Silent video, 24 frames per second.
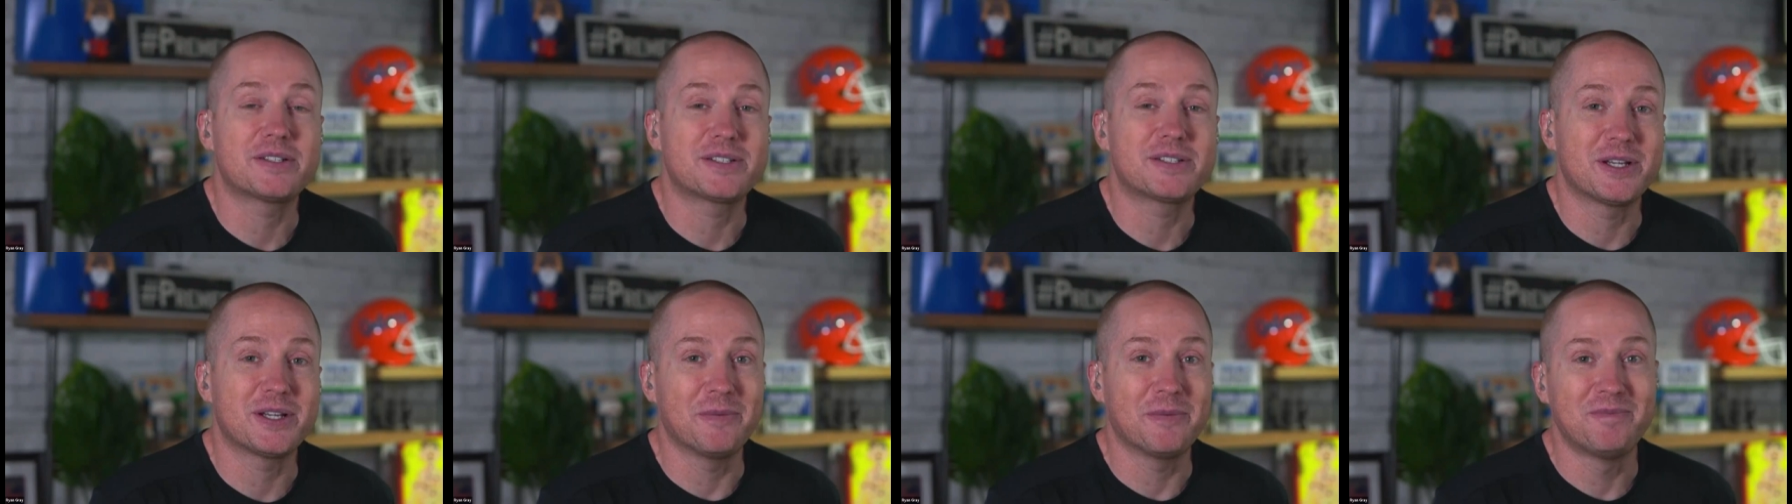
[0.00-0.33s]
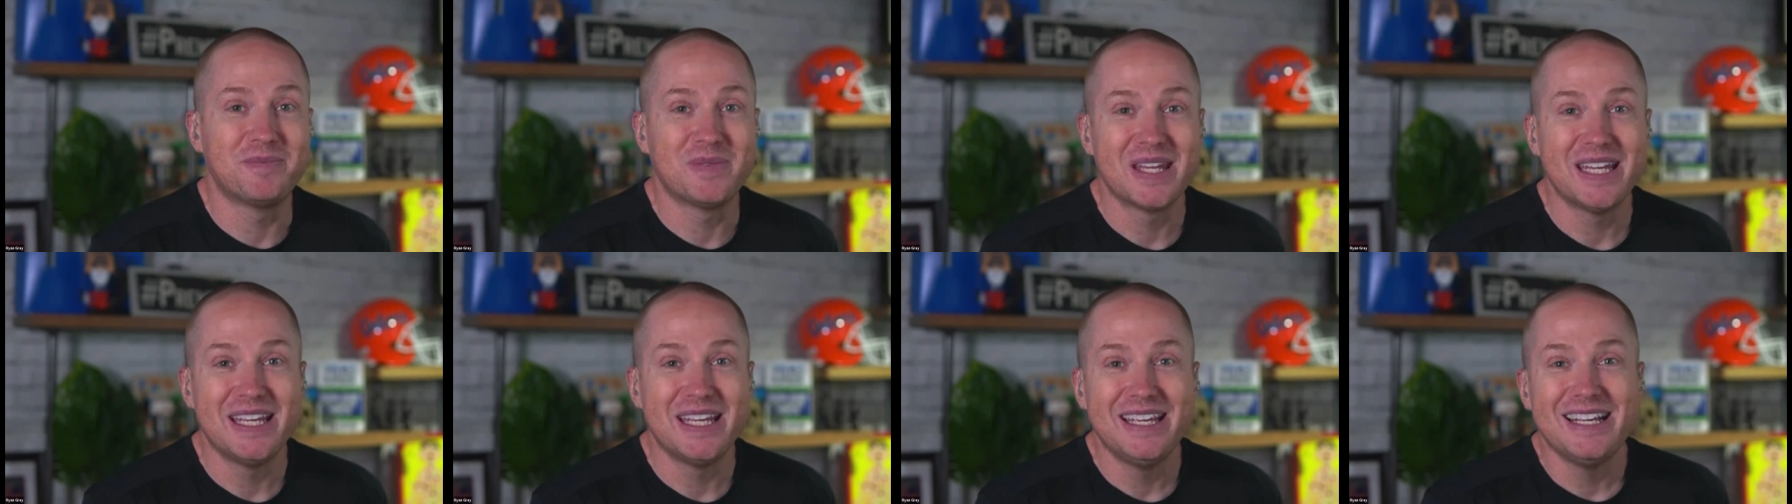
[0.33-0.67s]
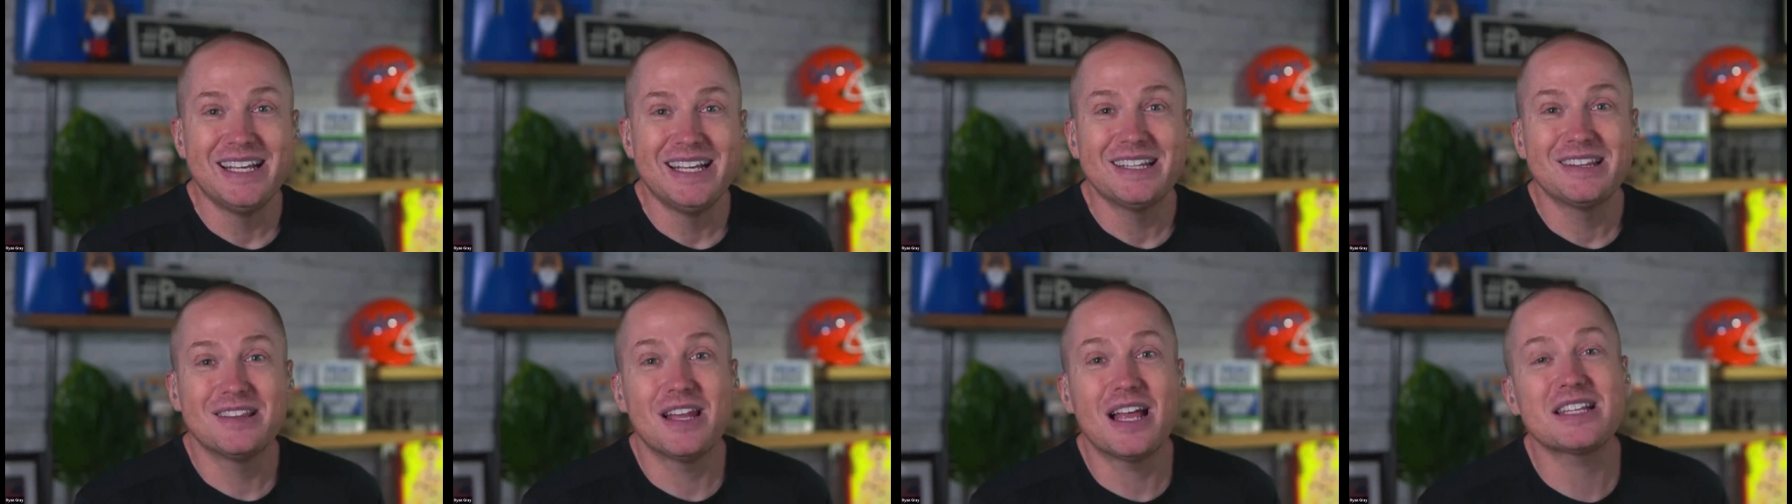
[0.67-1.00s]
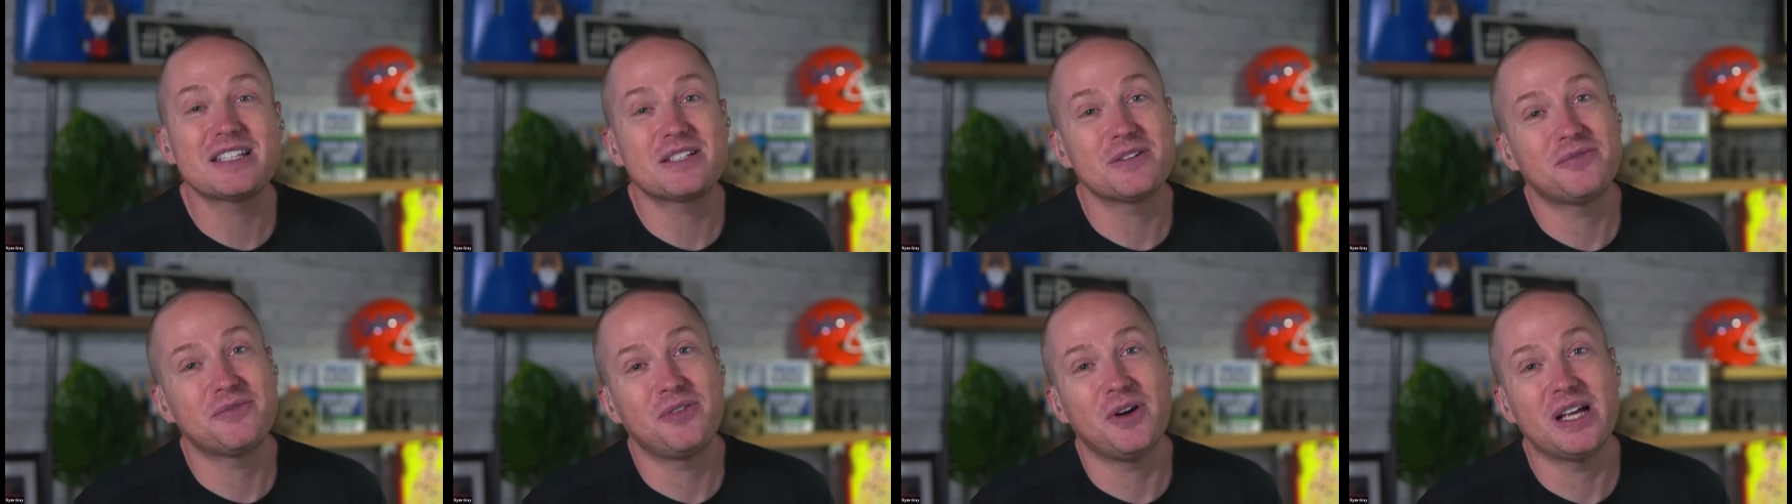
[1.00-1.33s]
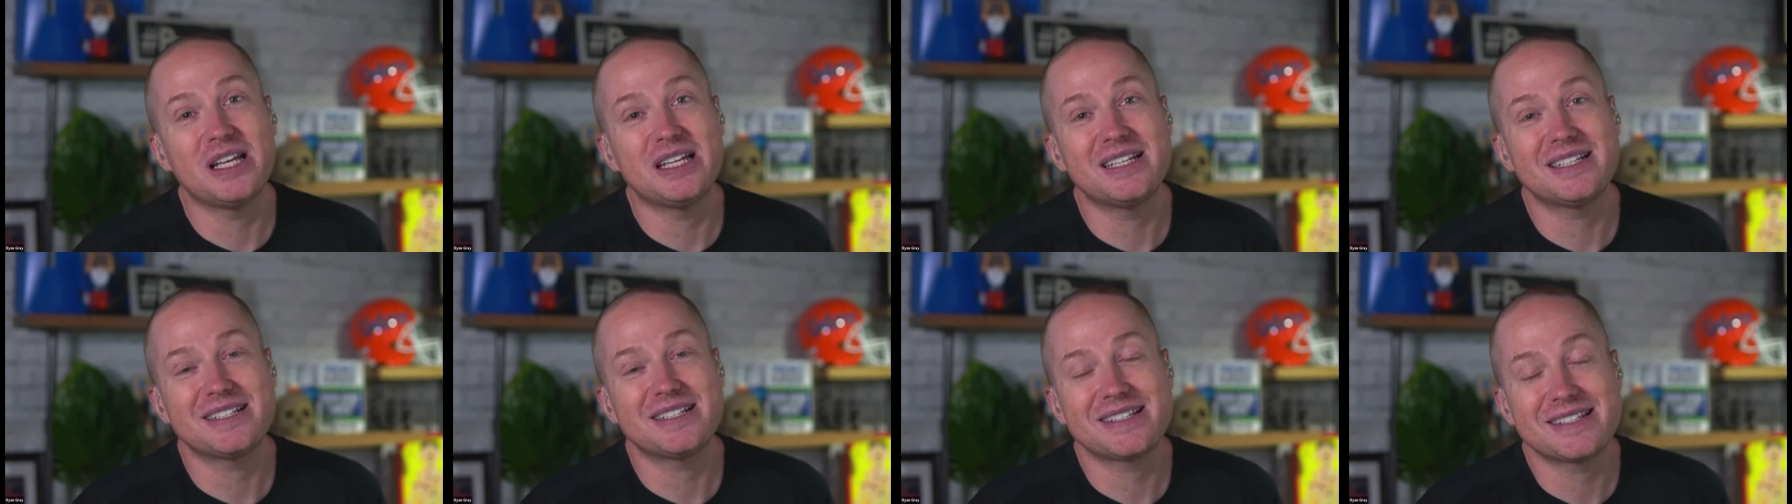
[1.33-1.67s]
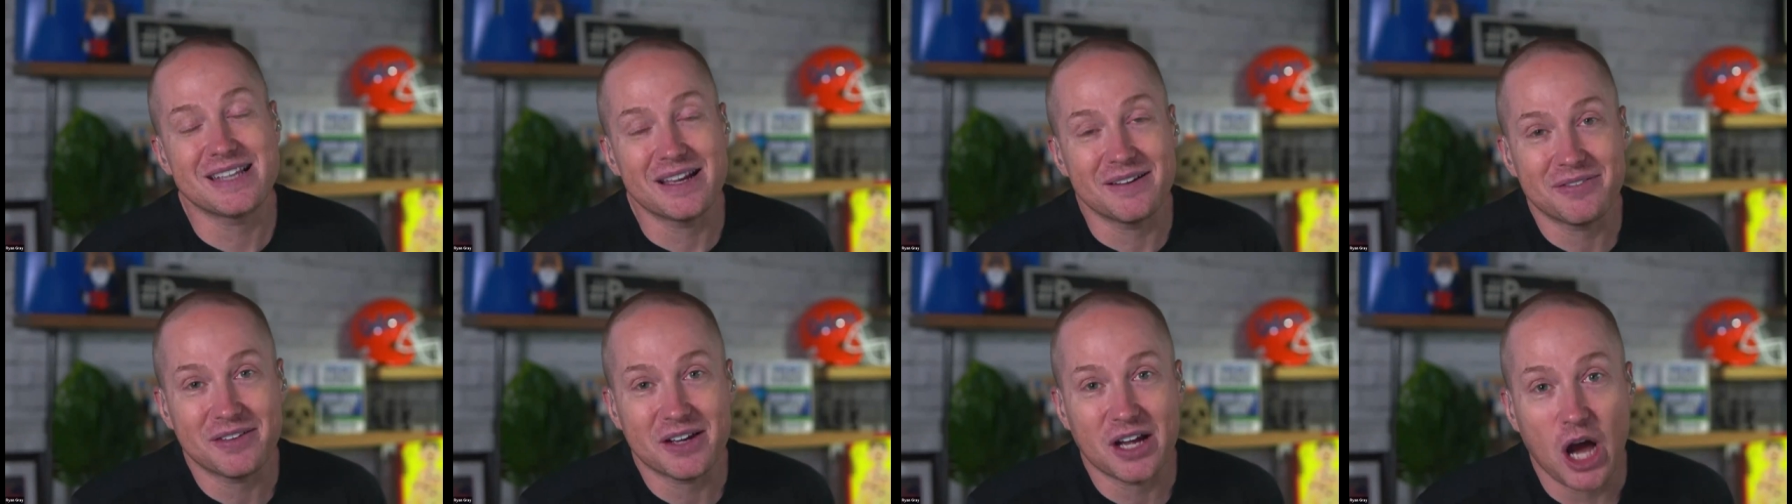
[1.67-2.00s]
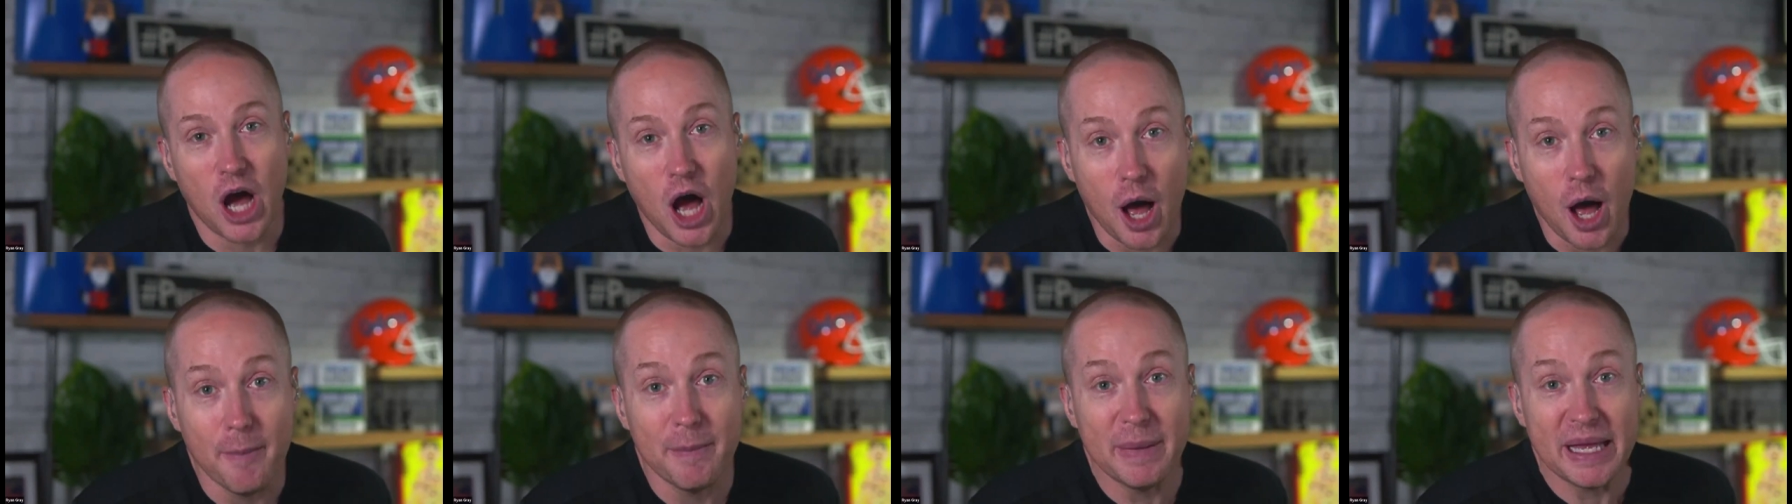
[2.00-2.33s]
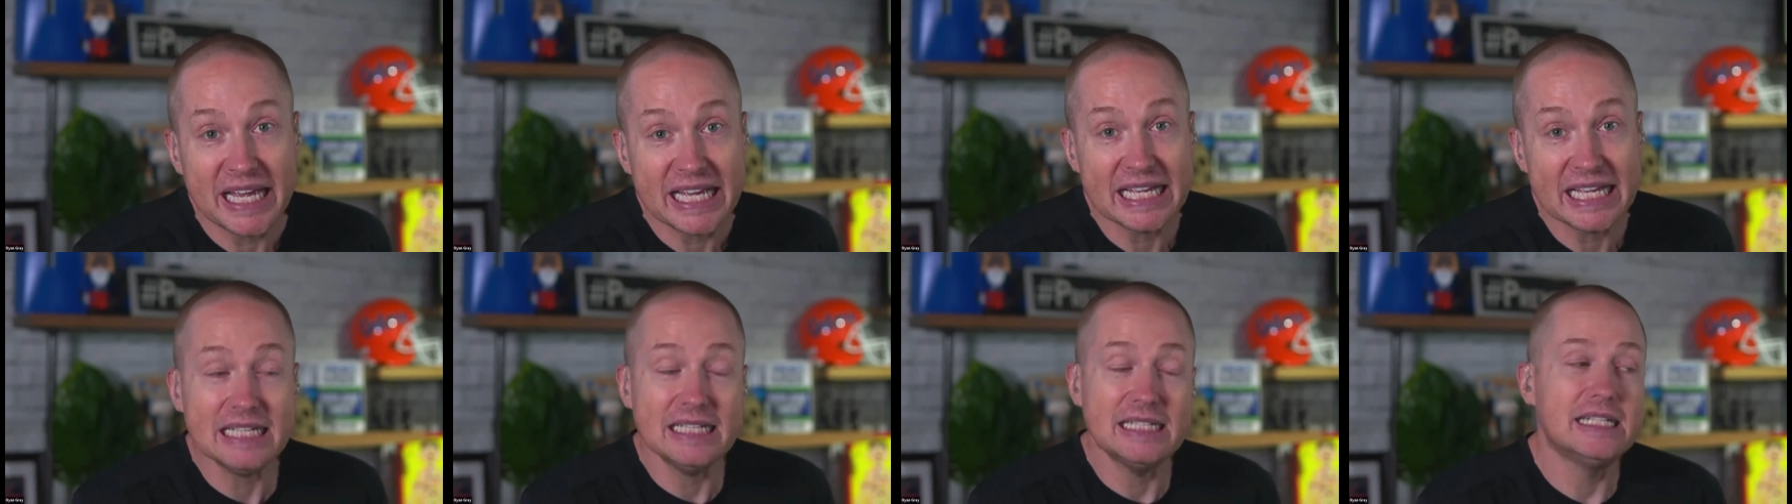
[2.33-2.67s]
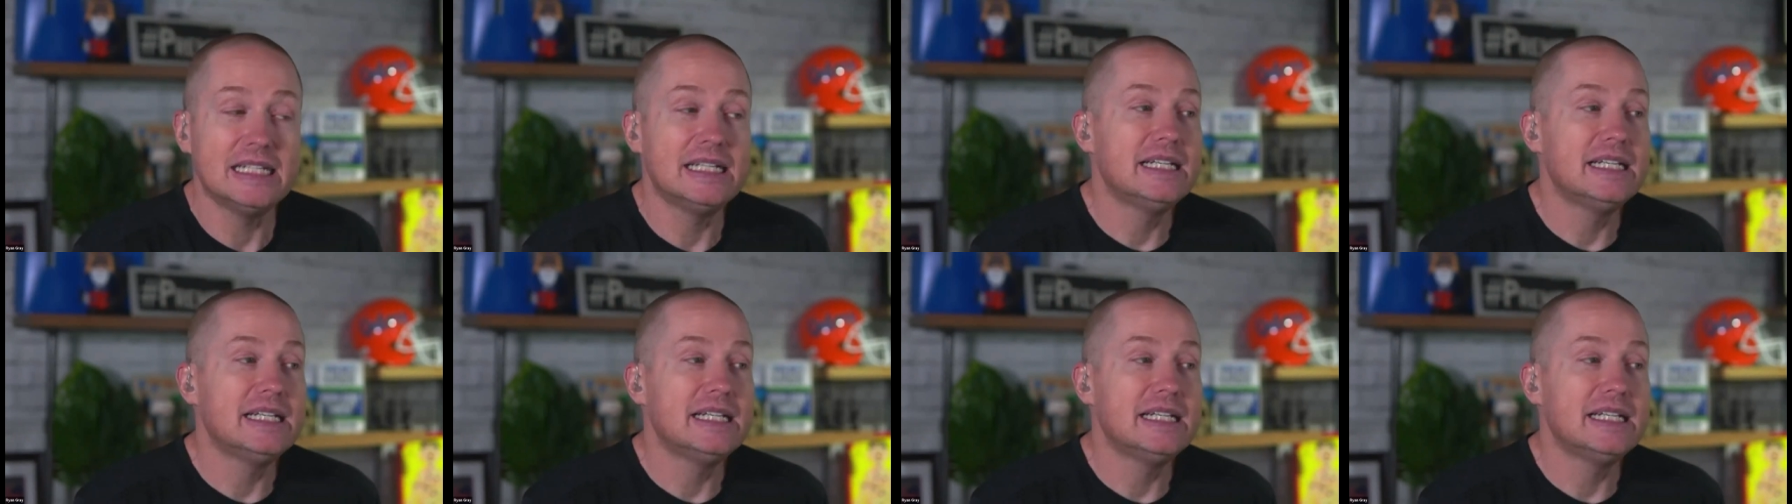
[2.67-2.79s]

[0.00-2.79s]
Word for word: So, lots of fun stuff coming